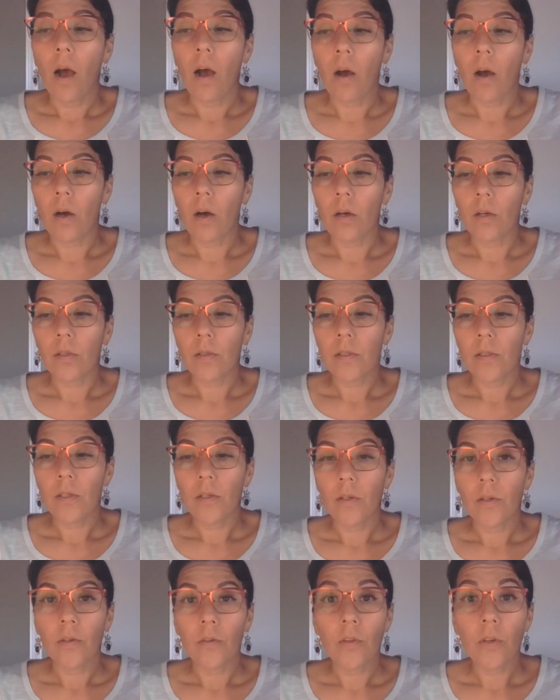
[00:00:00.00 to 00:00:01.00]

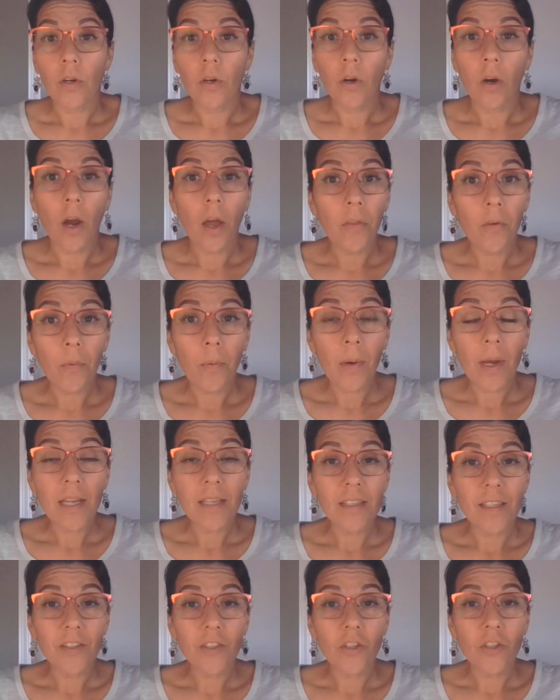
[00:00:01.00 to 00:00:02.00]
Also, there are other
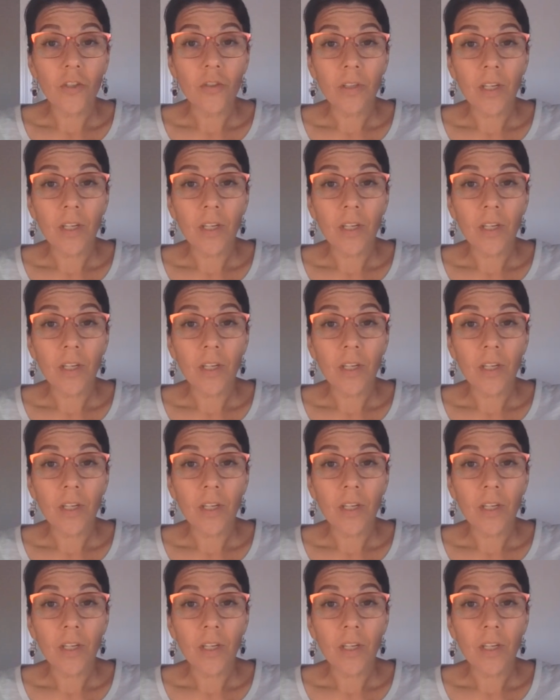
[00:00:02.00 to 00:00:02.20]
ways that you